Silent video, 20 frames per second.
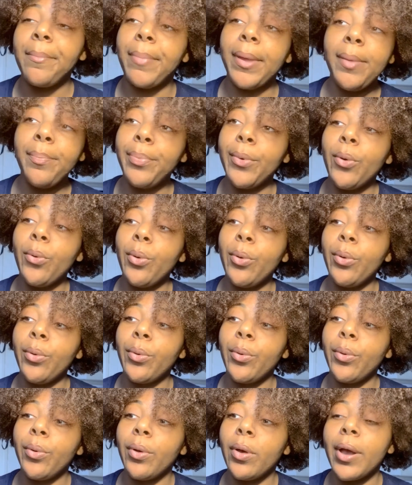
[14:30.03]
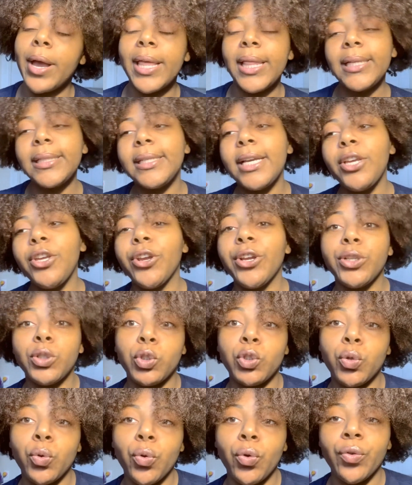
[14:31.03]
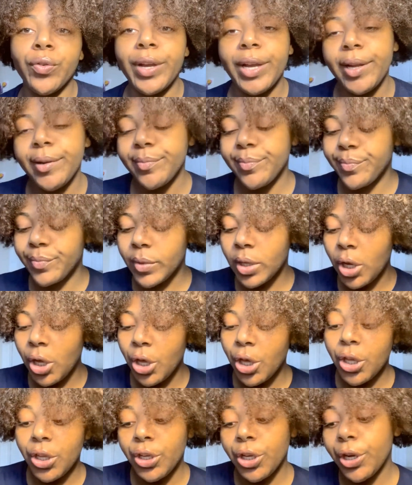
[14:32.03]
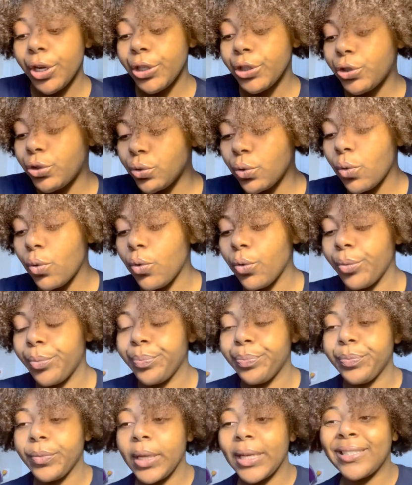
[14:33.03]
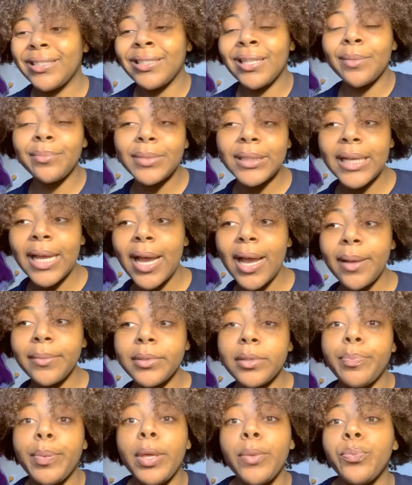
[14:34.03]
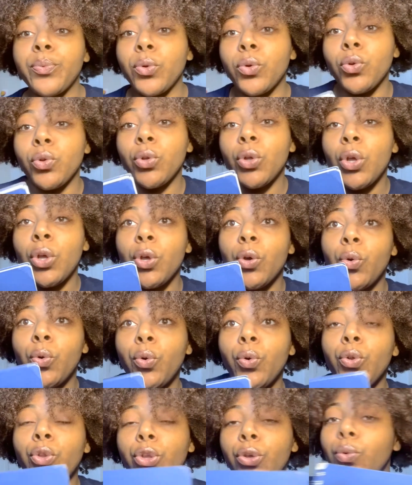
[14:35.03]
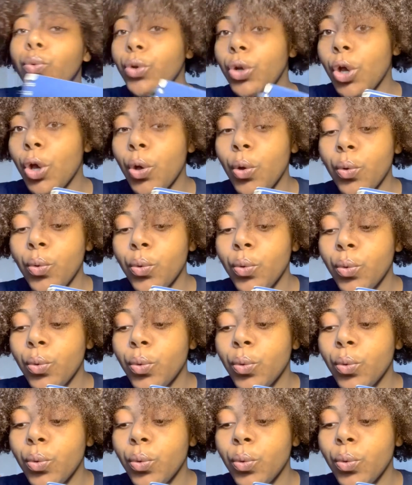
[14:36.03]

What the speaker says: people, okay, let's say you're in school, right? You're in school. Sometimes people who you know